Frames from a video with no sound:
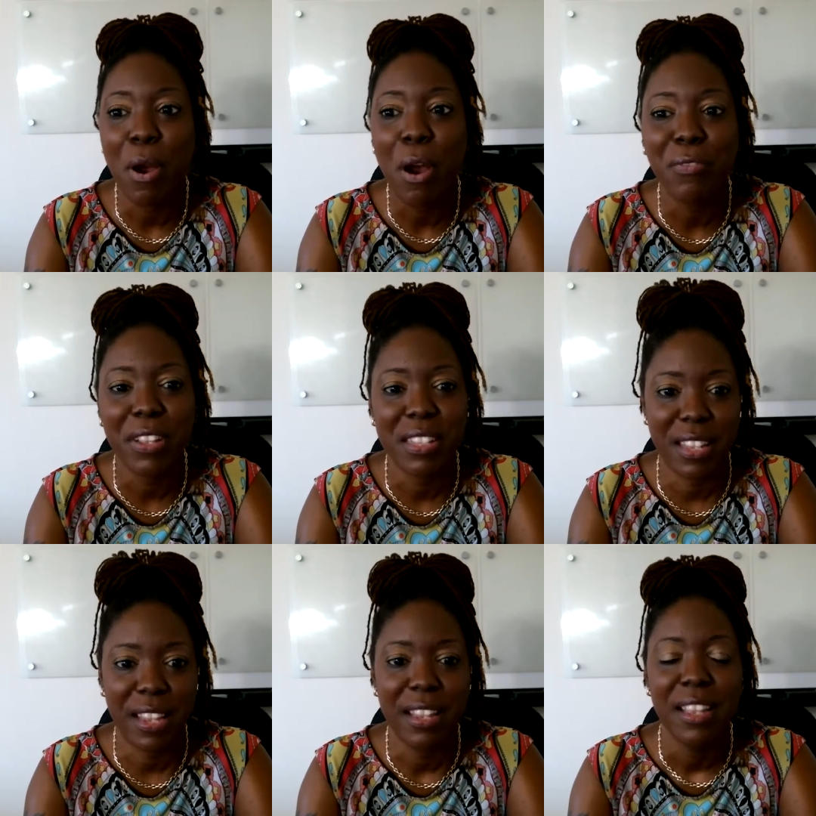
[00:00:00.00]
perfect
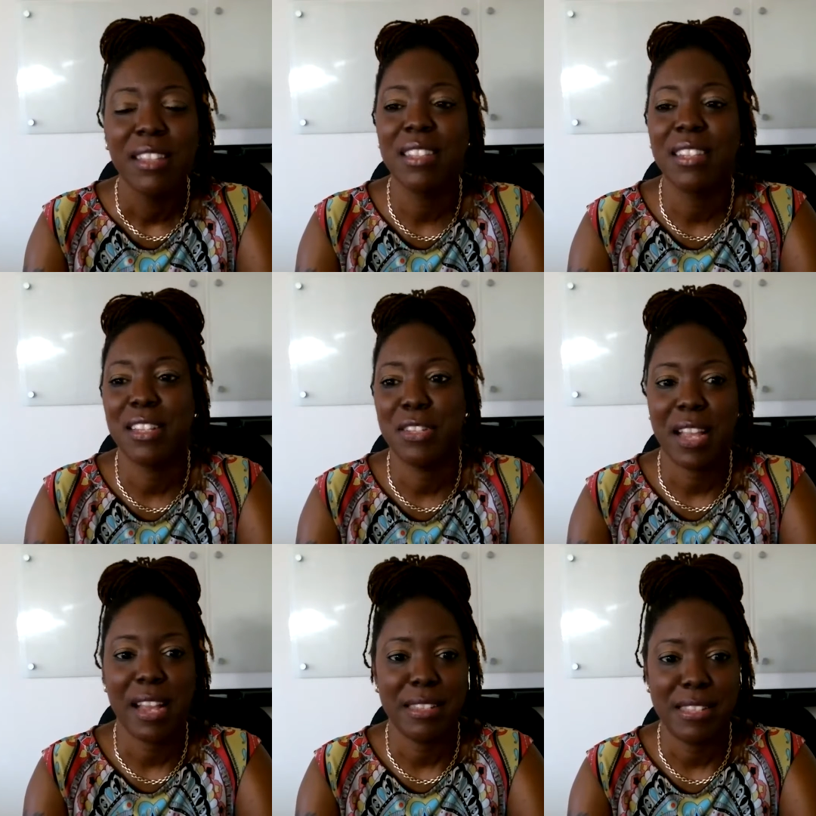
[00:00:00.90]
day to let you
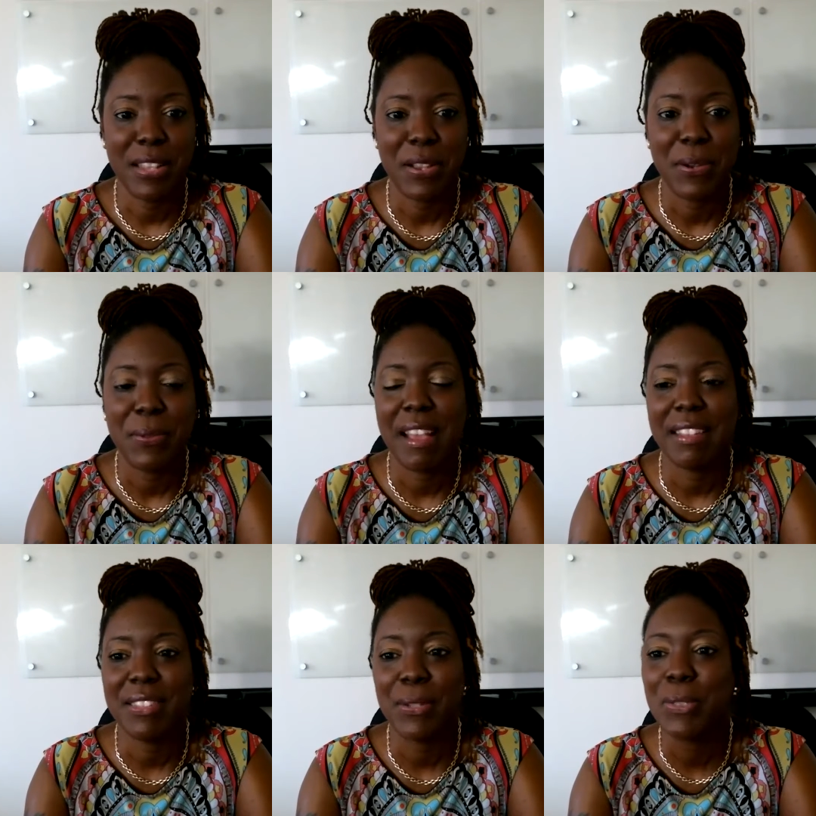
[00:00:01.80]
guys know
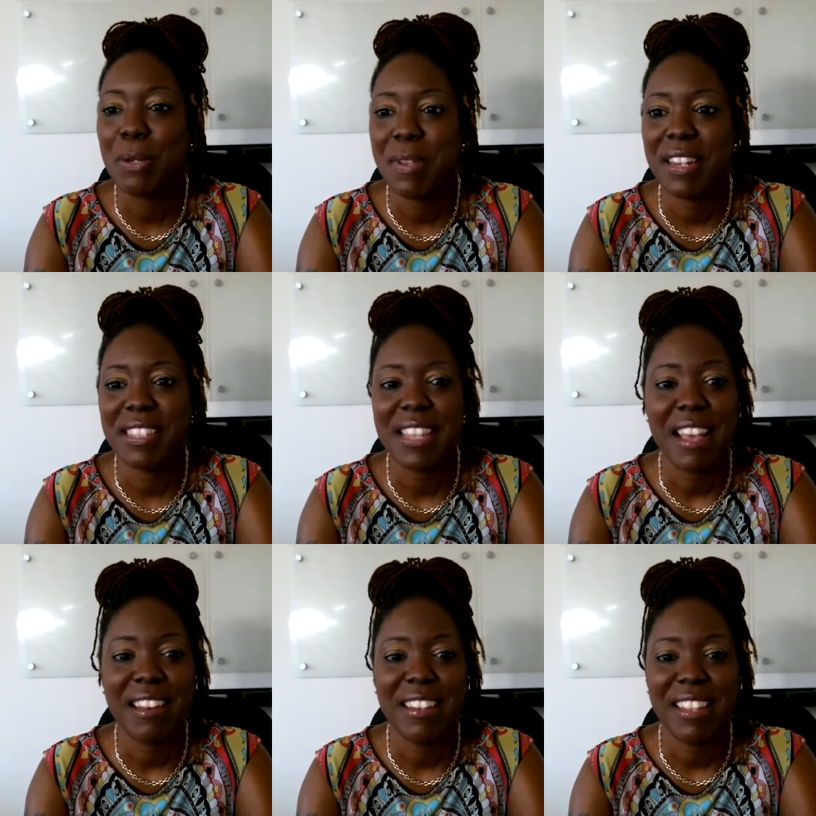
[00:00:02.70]
that Social Media
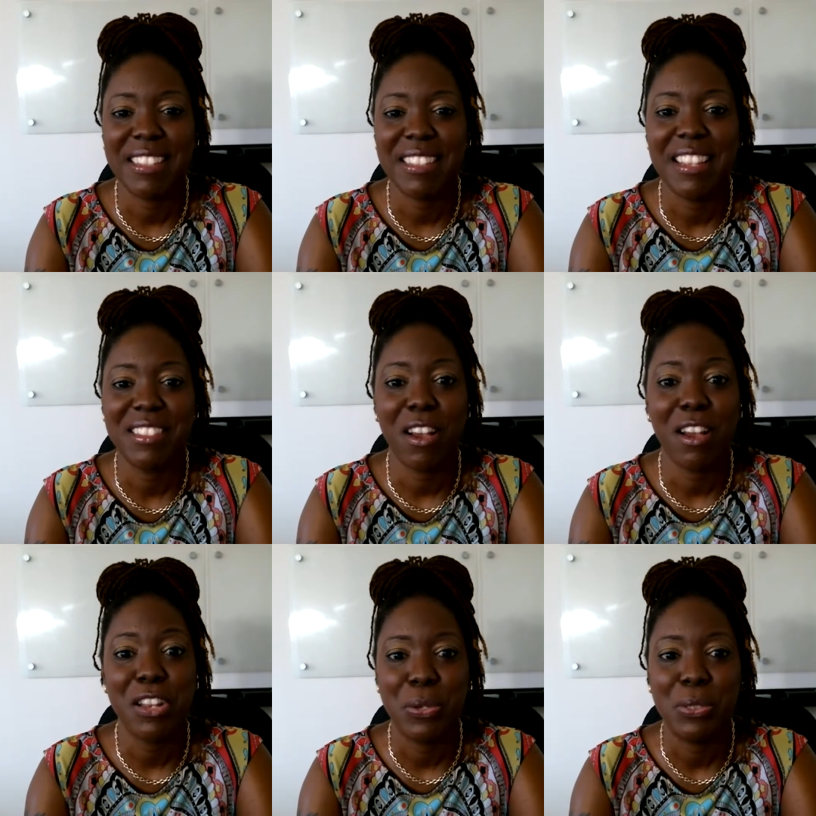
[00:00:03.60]
Saturdays is
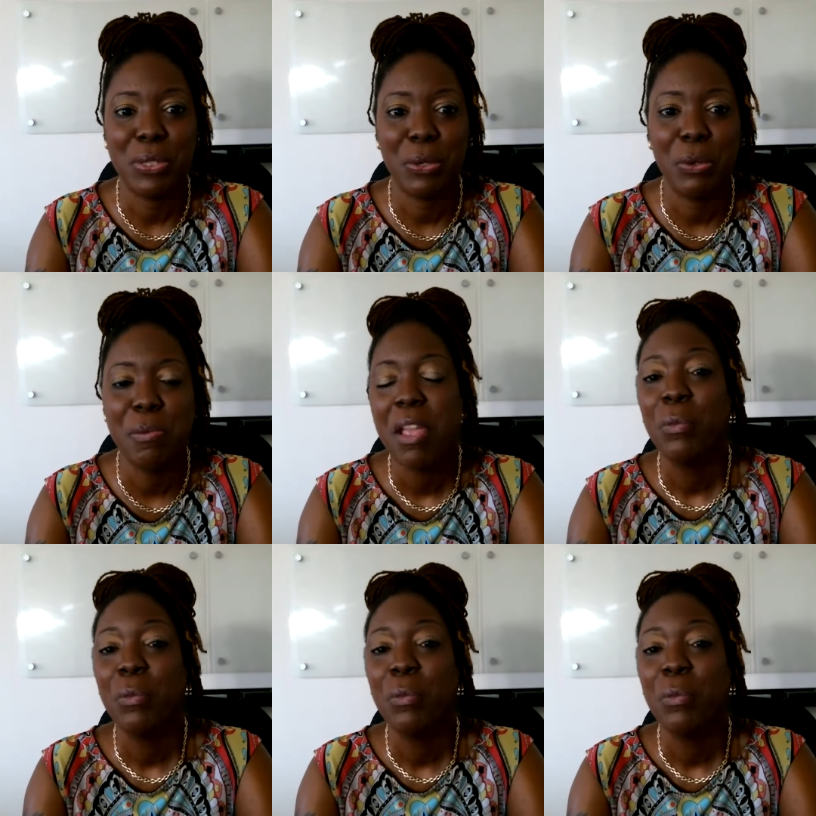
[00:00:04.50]
on YouTube.